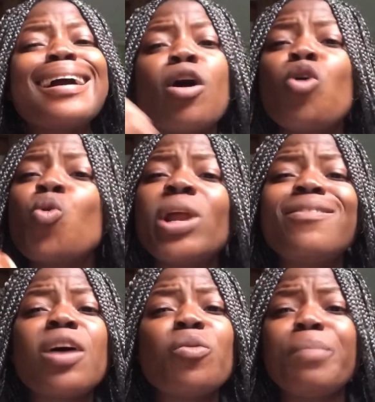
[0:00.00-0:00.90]
Uncle
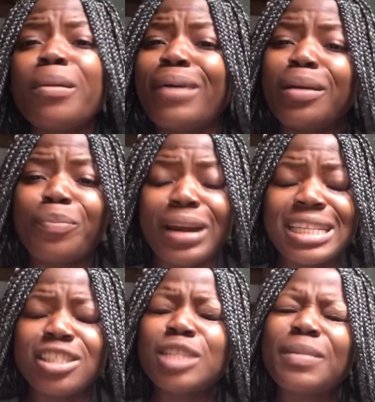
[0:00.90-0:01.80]
Weniva won't pay a bride
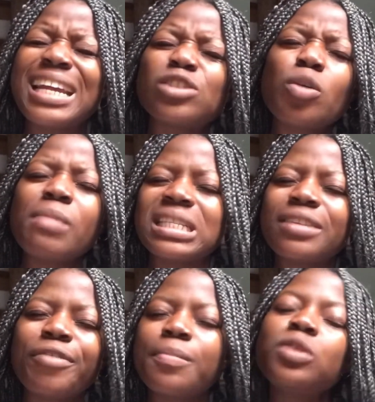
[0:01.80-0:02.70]
price. This man has not met
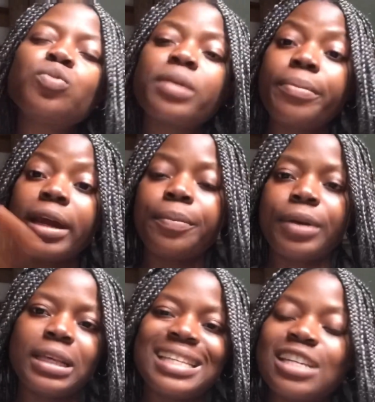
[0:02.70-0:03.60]
the family to pay bride
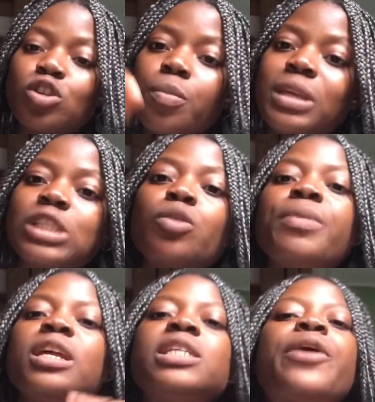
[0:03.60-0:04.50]
price. He has not
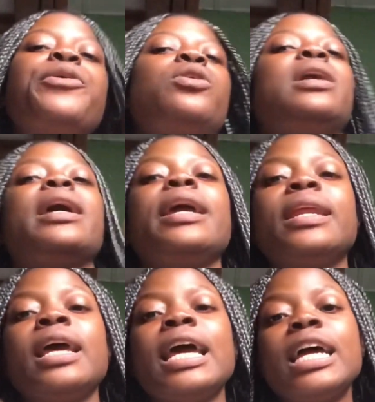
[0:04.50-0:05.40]
paid a dowry on her
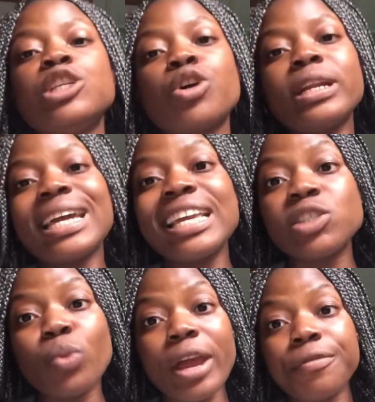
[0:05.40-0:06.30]
head. He's calling her
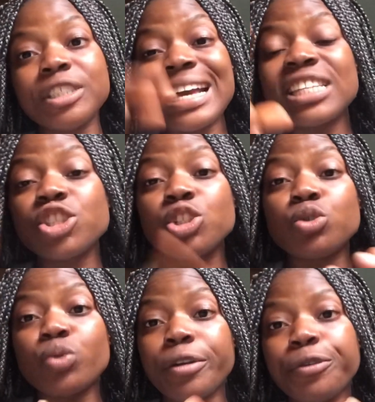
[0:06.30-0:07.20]
his wife. She has
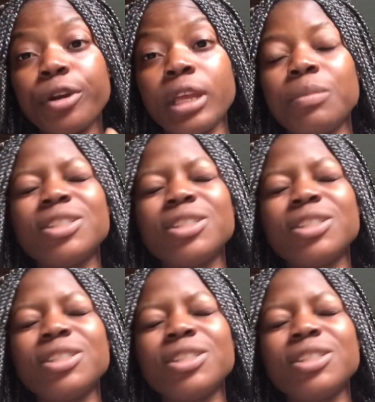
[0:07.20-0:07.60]
children for him.